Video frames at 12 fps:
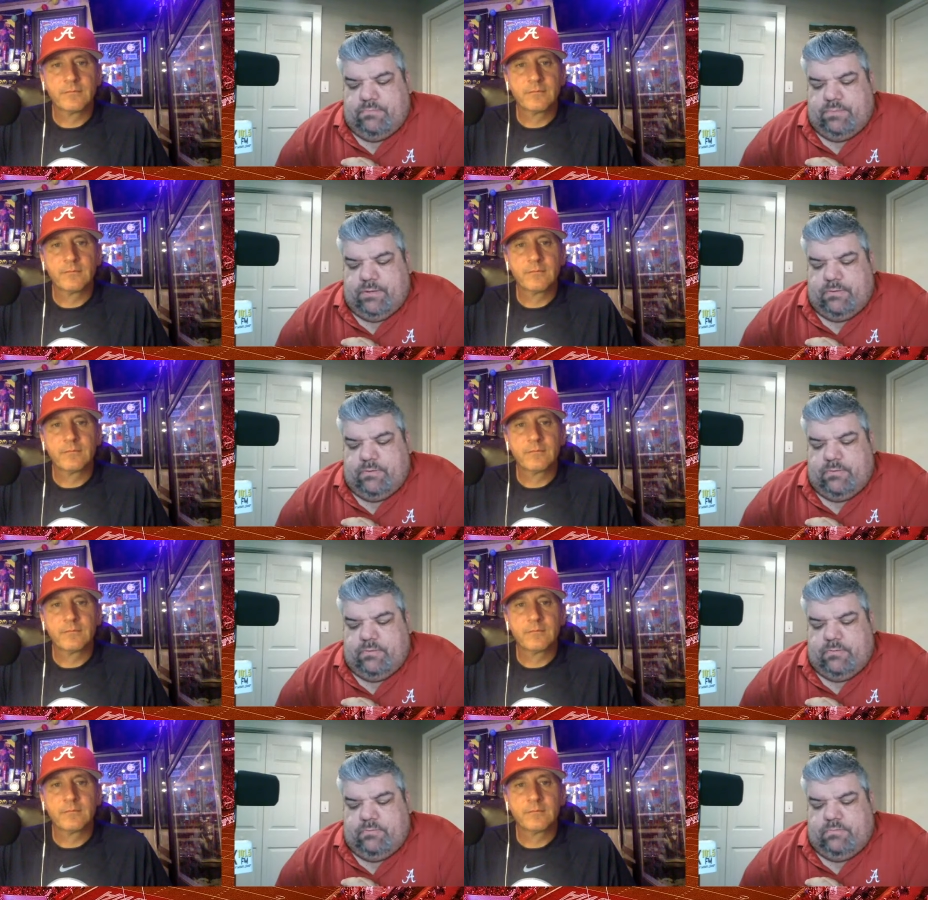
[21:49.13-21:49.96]
Speaker 1: But
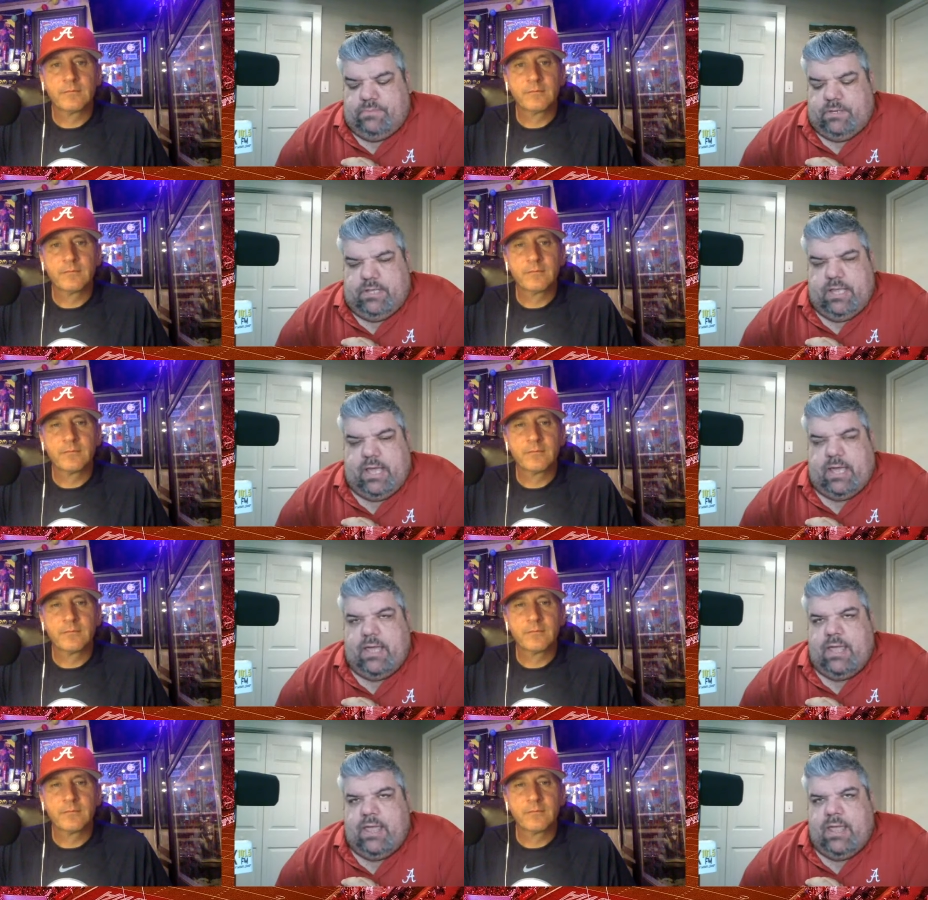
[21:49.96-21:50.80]
yeah,
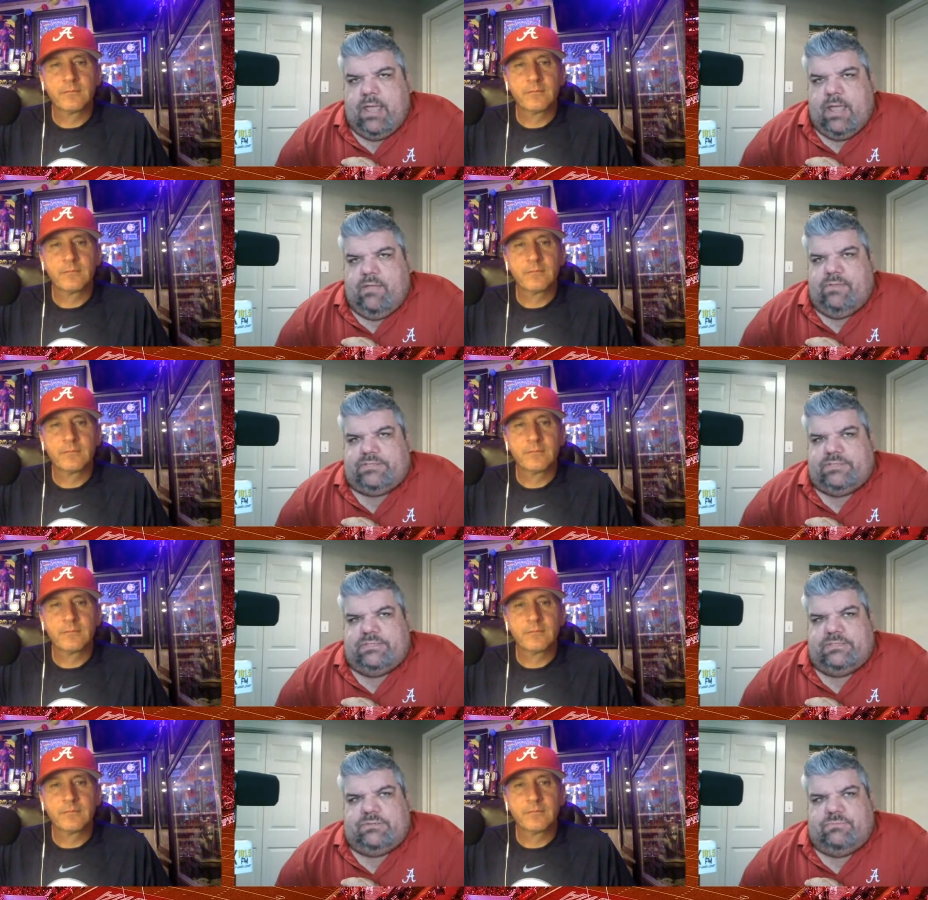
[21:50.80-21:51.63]
this
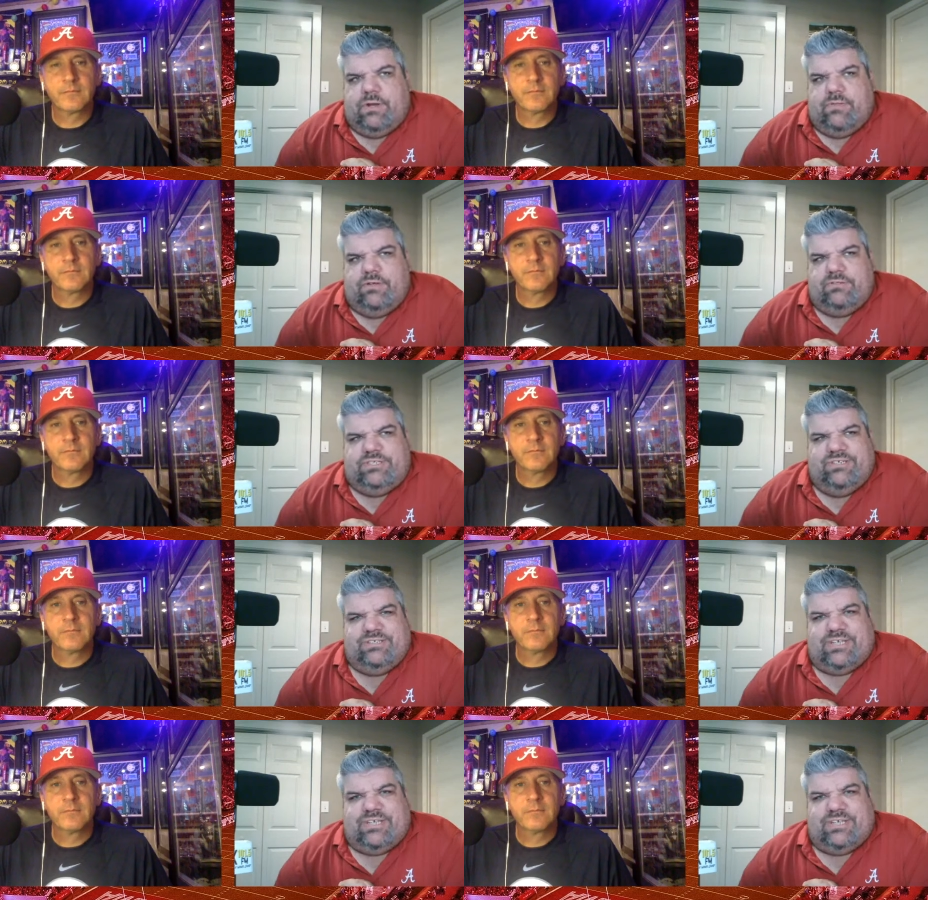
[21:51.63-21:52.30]
is one of those years.